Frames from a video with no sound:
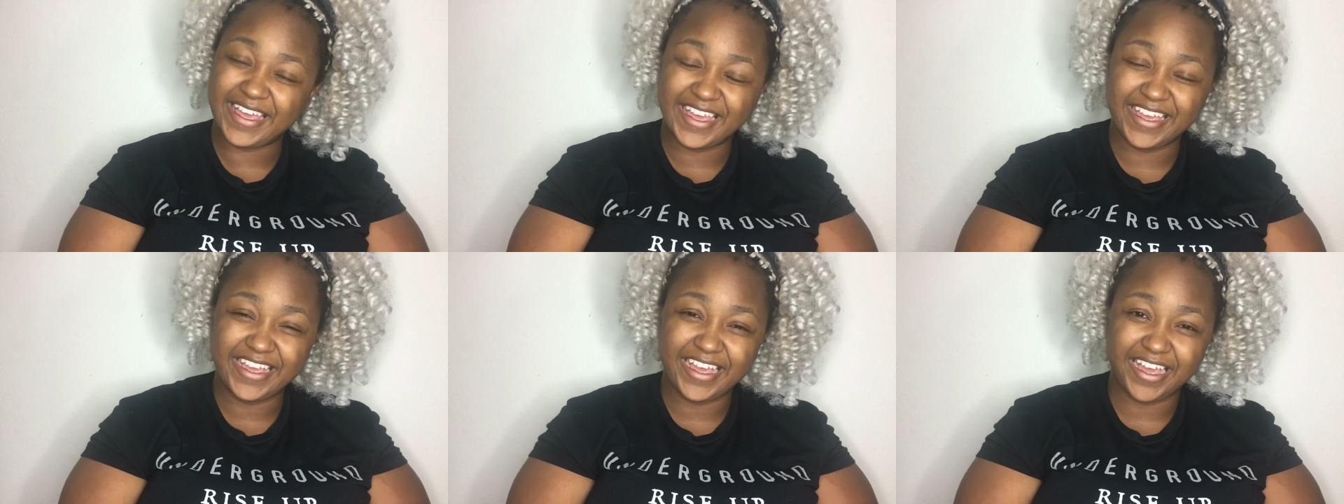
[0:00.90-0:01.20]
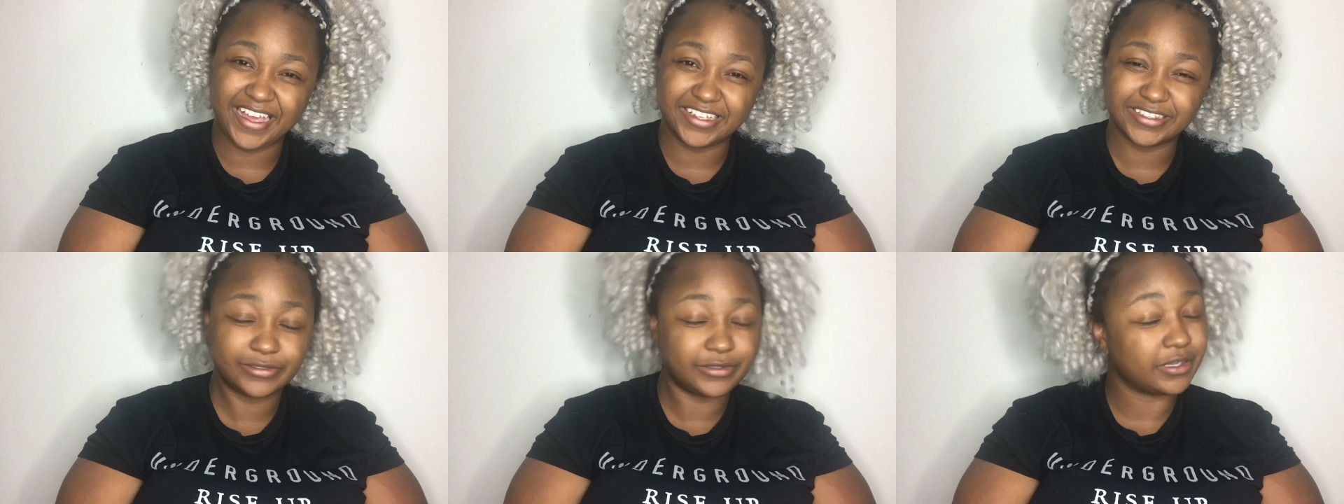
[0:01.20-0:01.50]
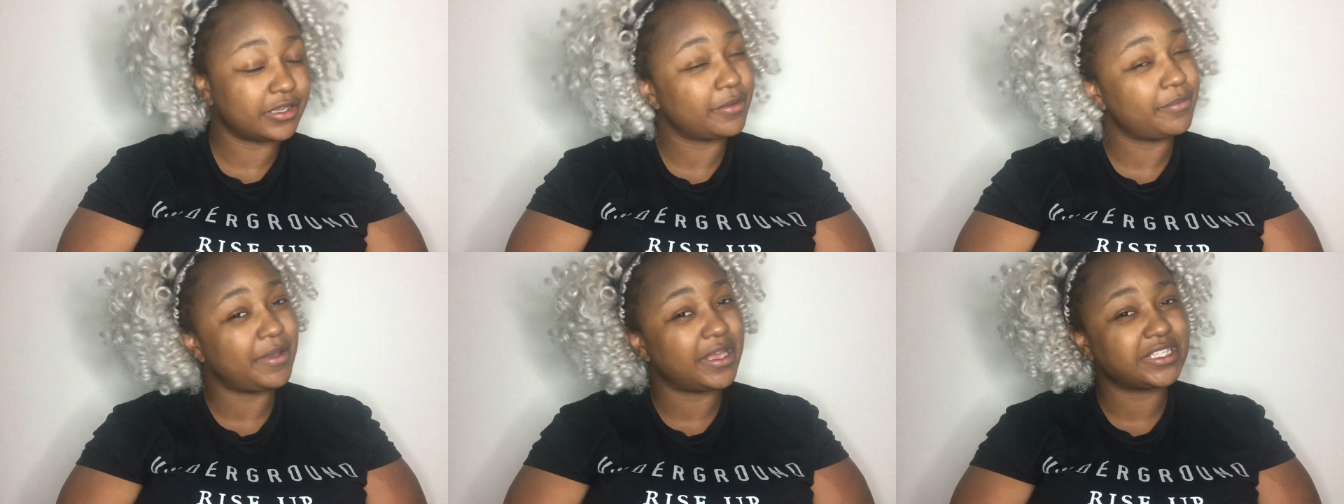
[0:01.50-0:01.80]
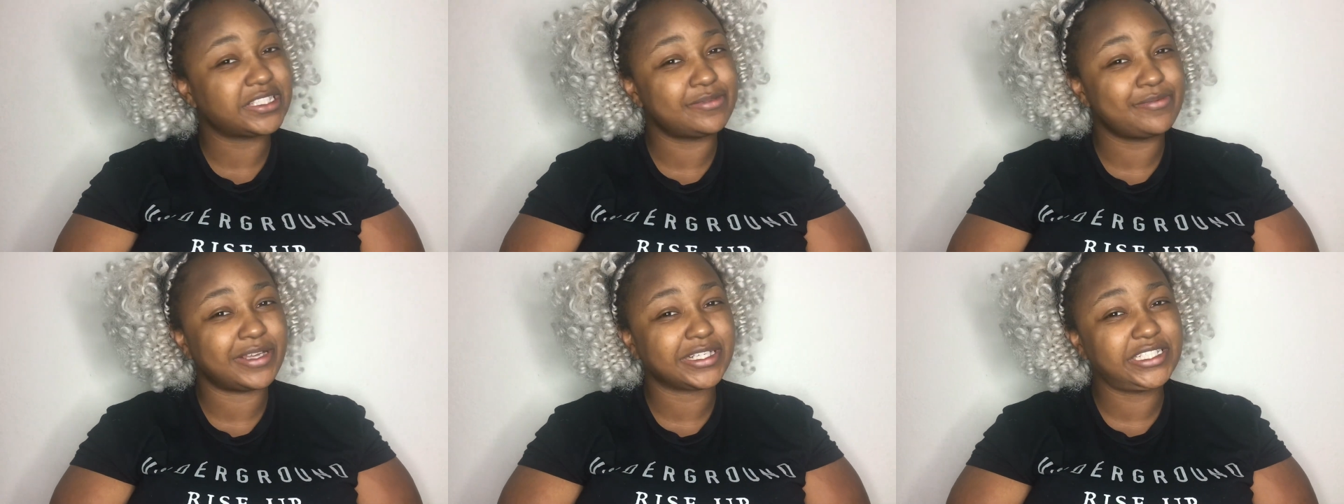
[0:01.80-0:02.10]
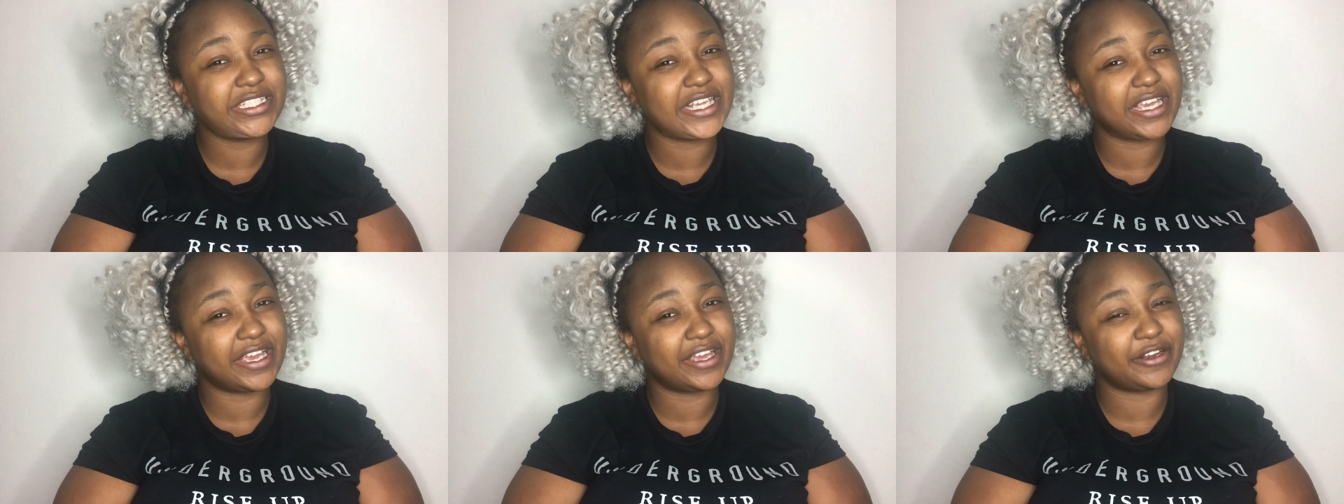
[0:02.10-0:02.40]
Hey guys, welcome back to my
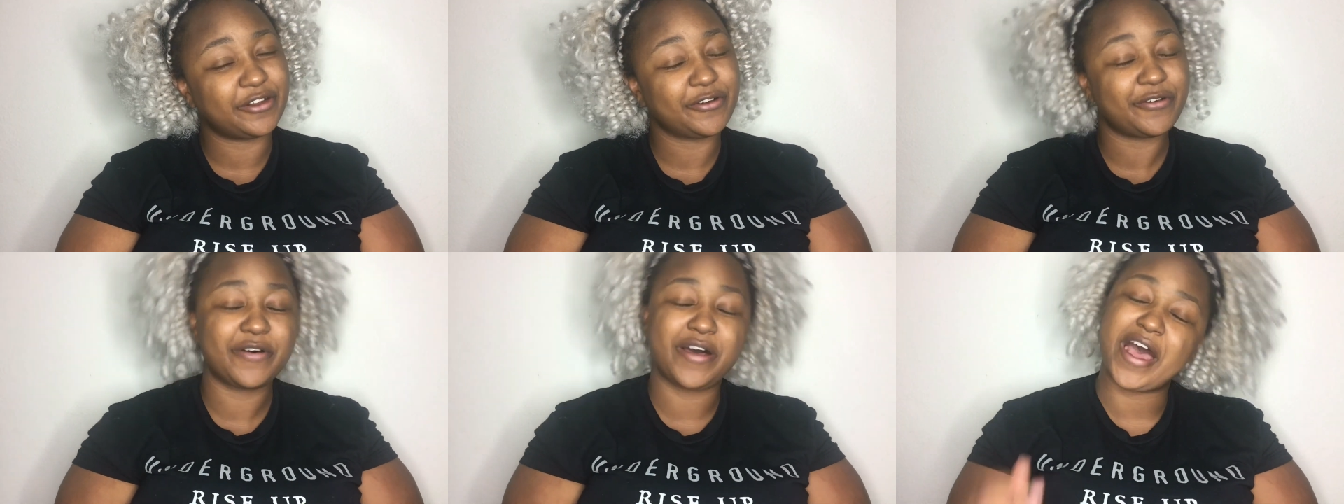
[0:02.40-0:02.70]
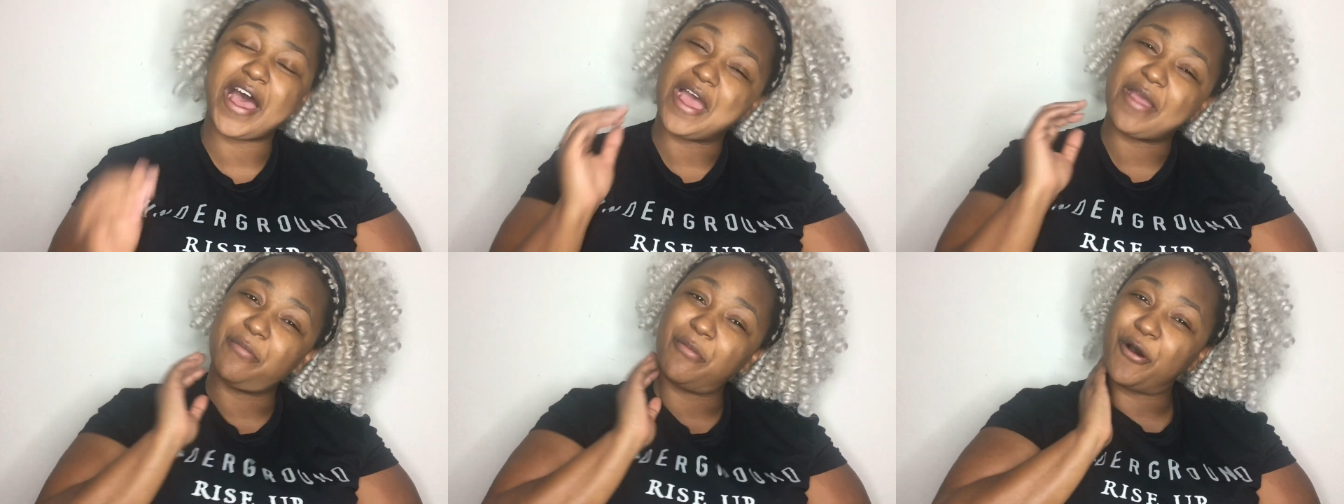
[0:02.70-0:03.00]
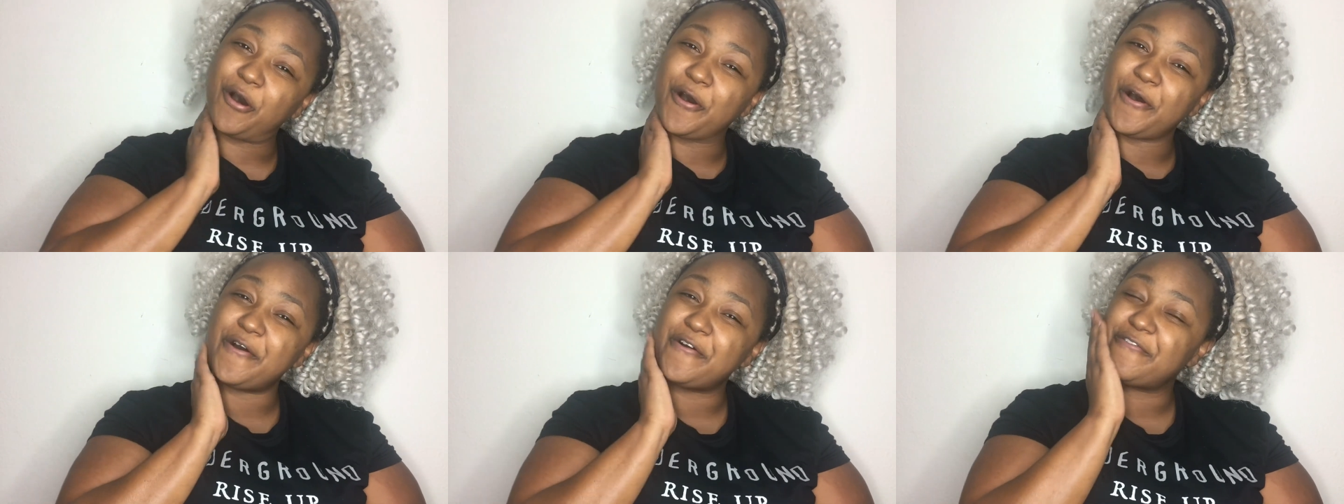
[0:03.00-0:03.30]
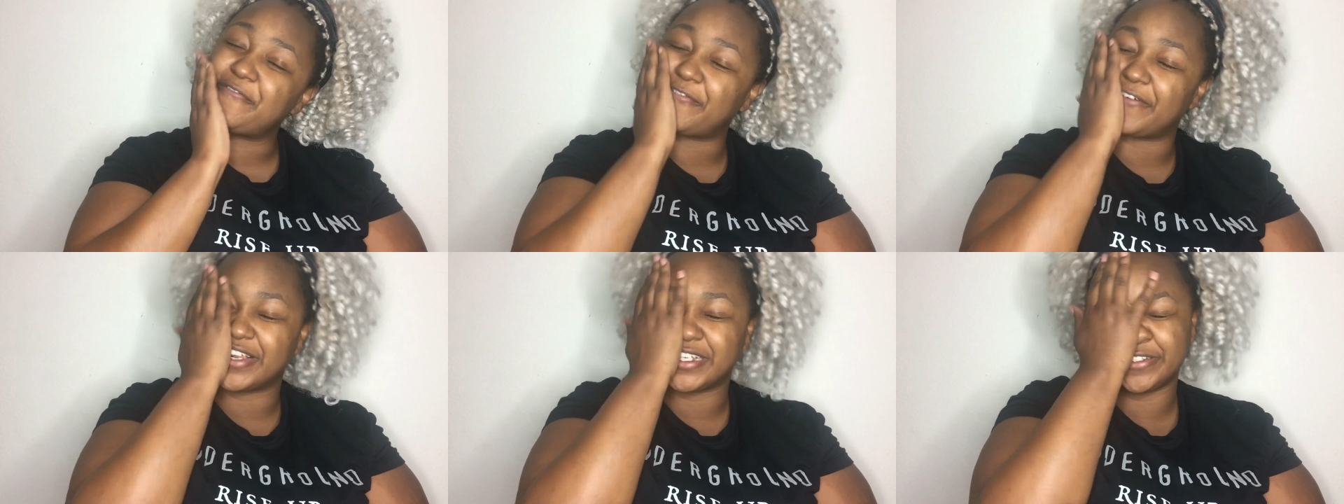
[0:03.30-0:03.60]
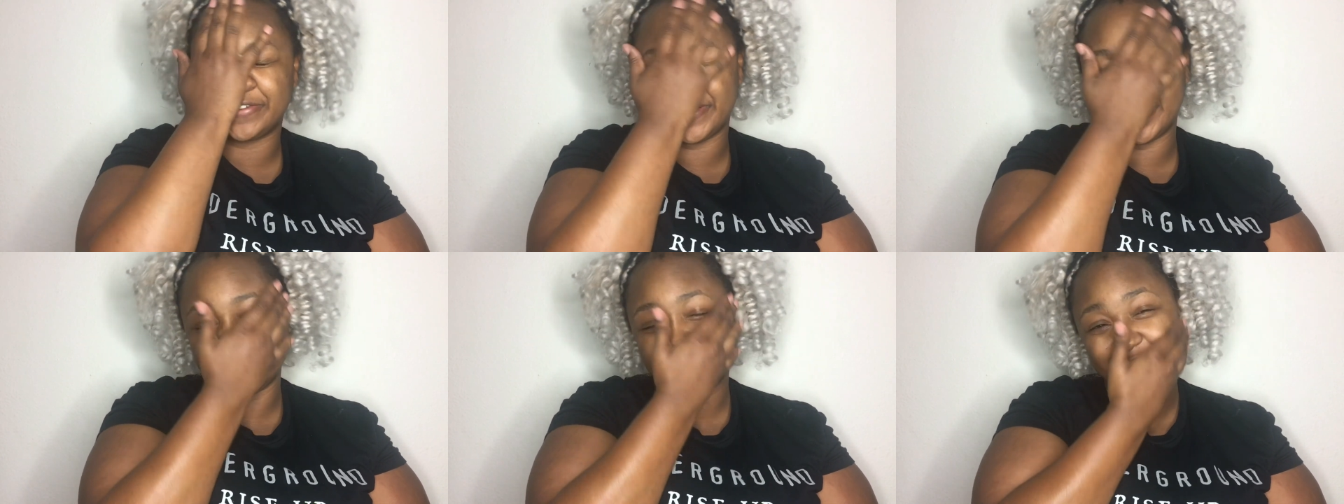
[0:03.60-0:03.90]
channel. I'm all
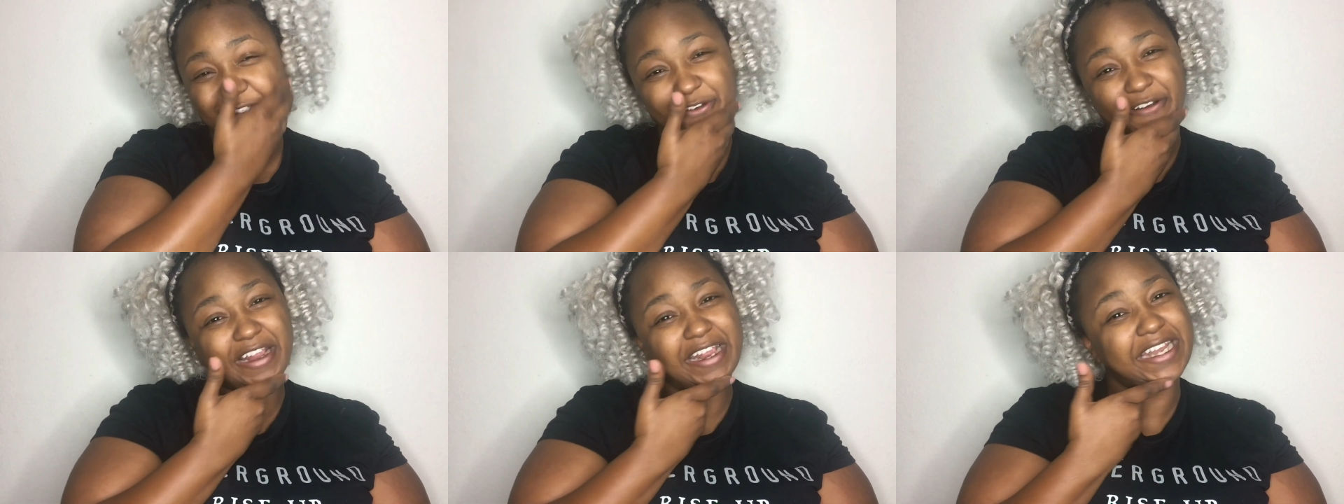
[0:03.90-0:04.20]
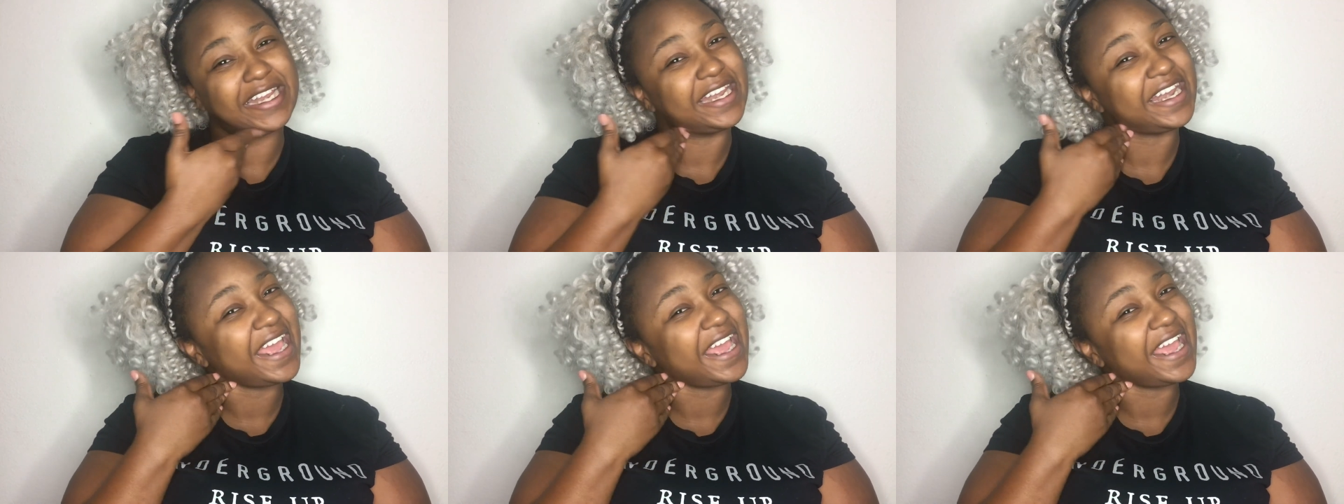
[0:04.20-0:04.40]
fresh faced right